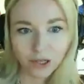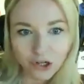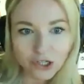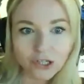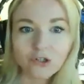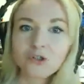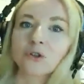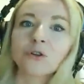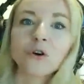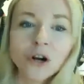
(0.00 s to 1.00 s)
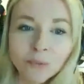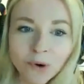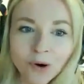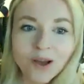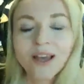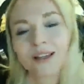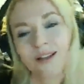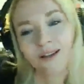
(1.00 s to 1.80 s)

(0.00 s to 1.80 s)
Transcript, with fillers: you're interested to learn more